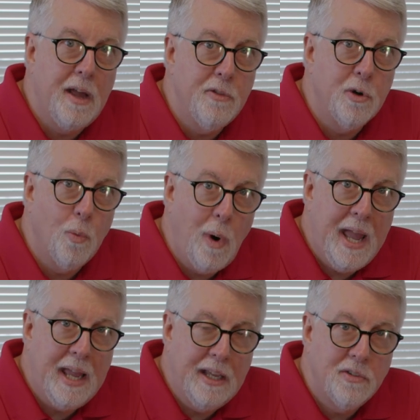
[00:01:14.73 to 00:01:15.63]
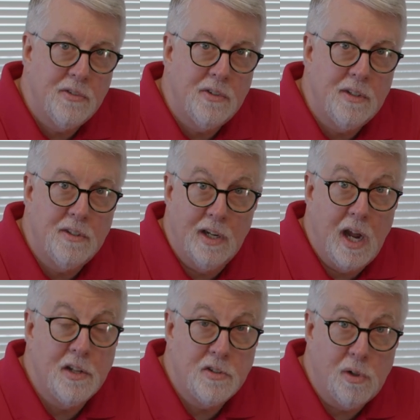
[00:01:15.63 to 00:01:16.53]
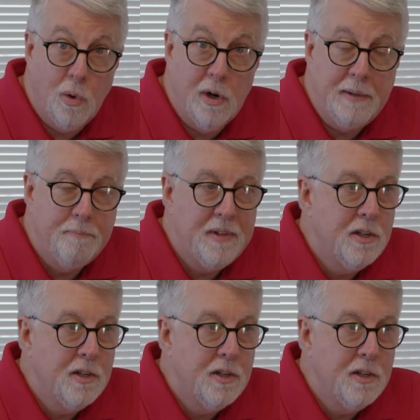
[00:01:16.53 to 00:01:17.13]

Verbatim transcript: other ways to God's glory.